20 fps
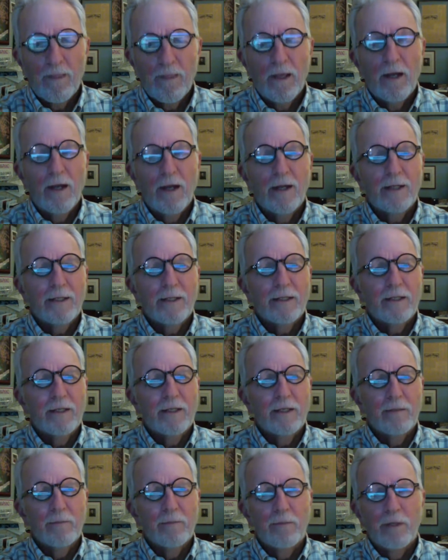I
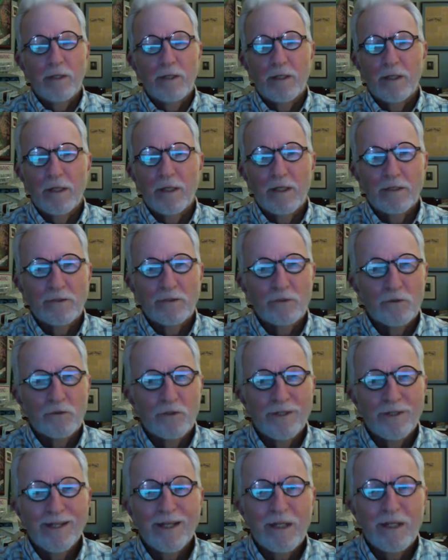can't make heads or
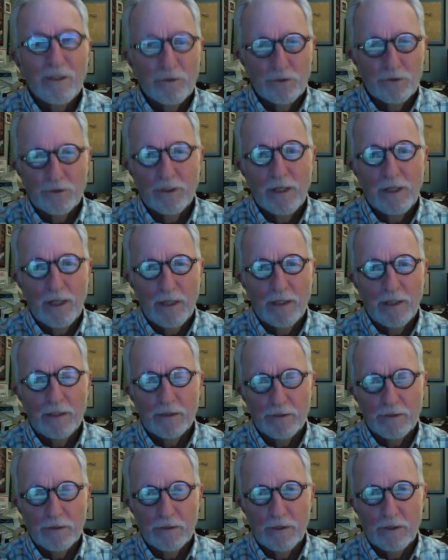tails out of
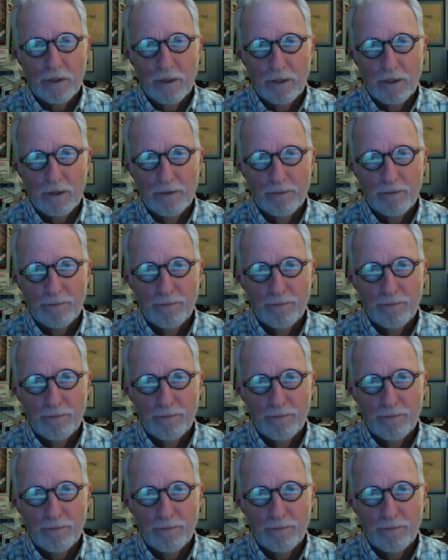this thing.